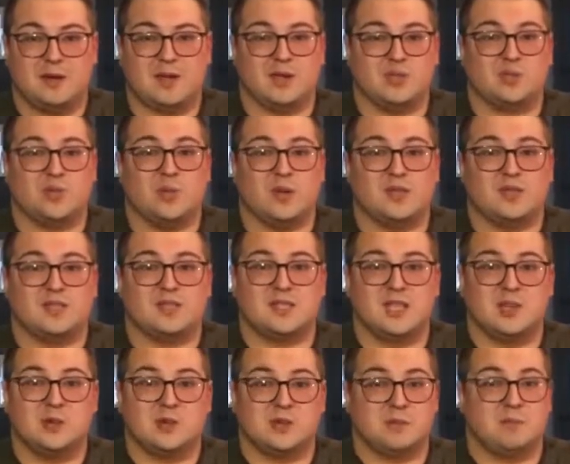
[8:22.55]
because once
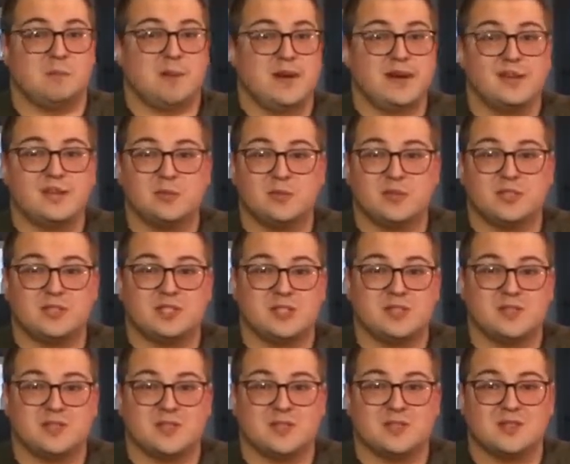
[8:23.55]
sin was buried with
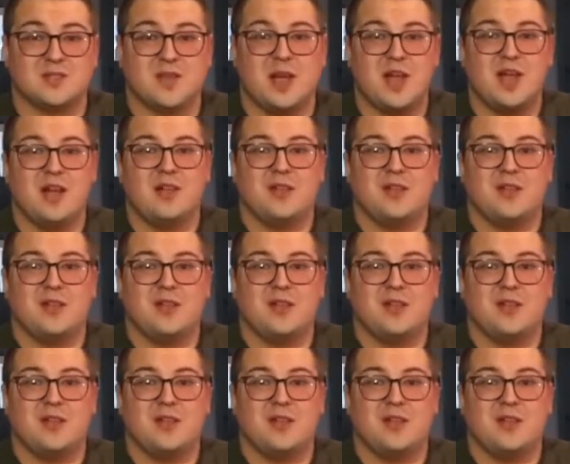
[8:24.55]
Jesus,